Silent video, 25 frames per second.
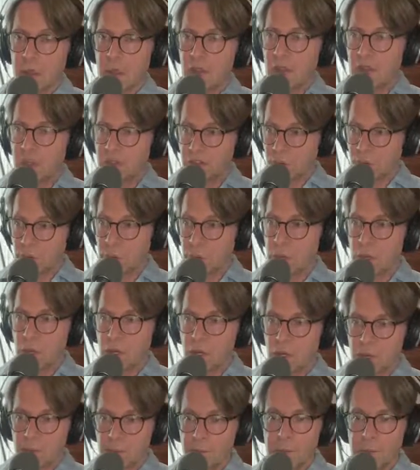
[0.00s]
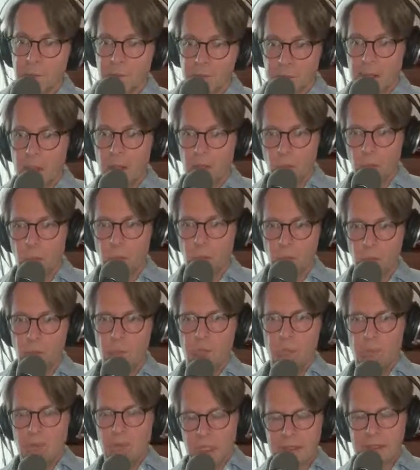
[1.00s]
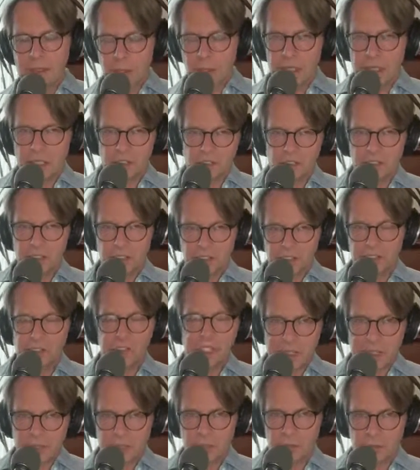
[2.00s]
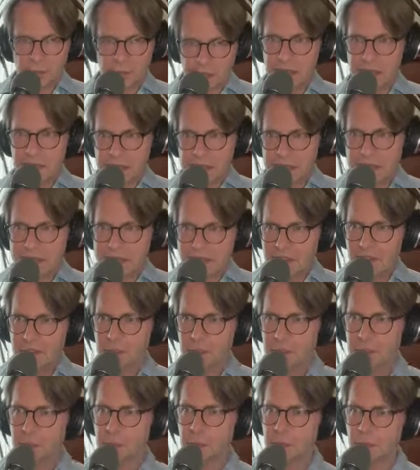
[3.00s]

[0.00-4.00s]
So I don't actually sing it or anything in the interview,